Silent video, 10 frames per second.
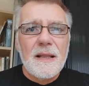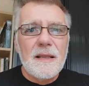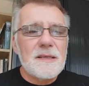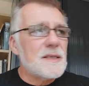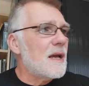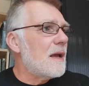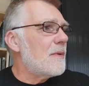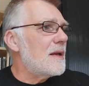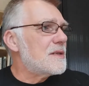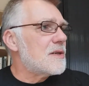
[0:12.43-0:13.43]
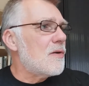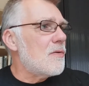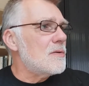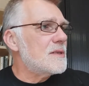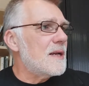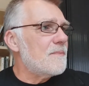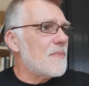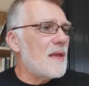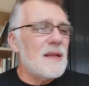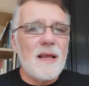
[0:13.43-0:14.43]
This time it's called. Um,
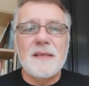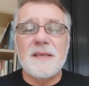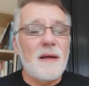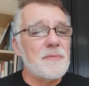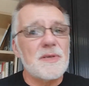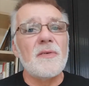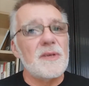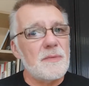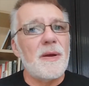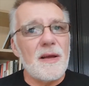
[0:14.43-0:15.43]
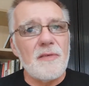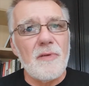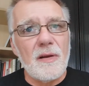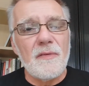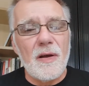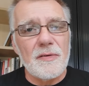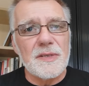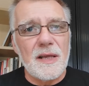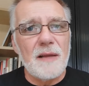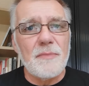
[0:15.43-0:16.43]
it, it's I'm sorry, it's about
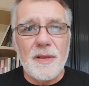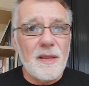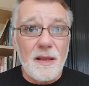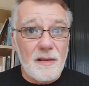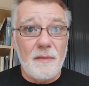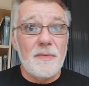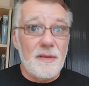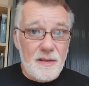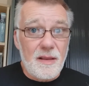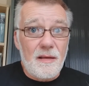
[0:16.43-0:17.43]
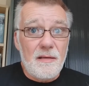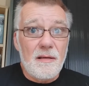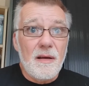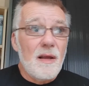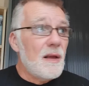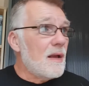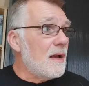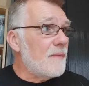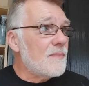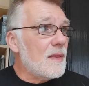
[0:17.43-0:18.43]
coronavirus again, but they I mean they are.
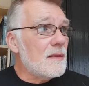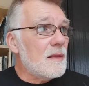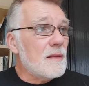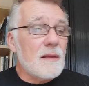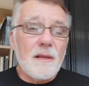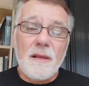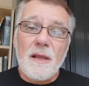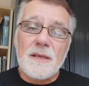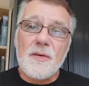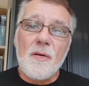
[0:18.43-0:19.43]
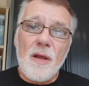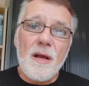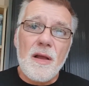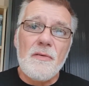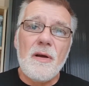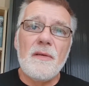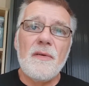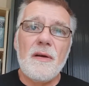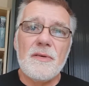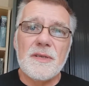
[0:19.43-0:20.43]
Um, it's called "Our
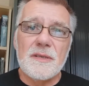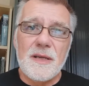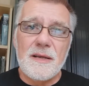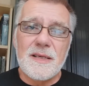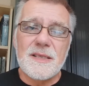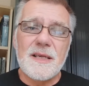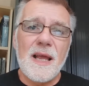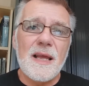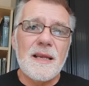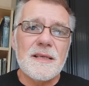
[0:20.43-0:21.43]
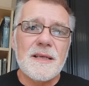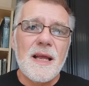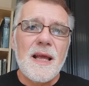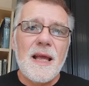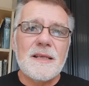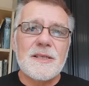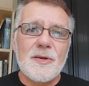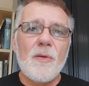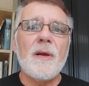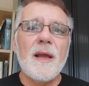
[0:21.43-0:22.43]
Coronavirus Is Here to Stay," and it's it's
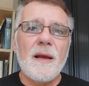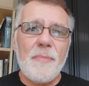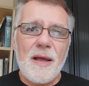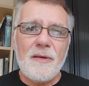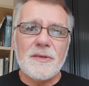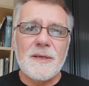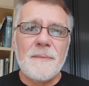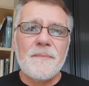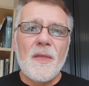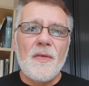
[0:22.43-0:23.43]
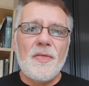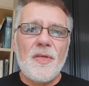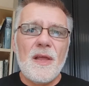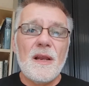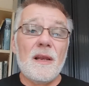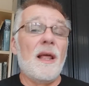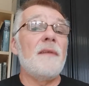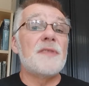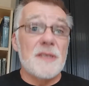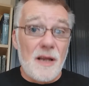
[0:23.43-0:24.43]
talking about the
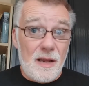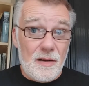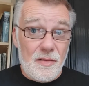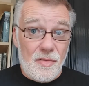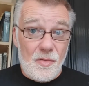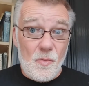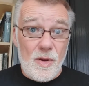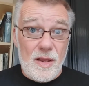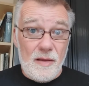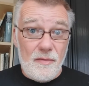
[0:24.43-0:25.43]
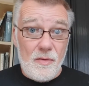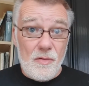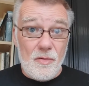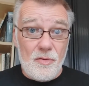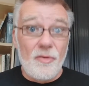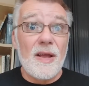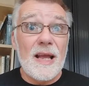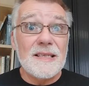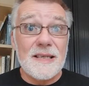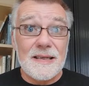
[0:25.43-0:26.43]
lifestyle that we have all
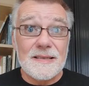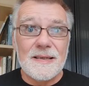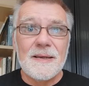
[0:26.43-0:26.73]
created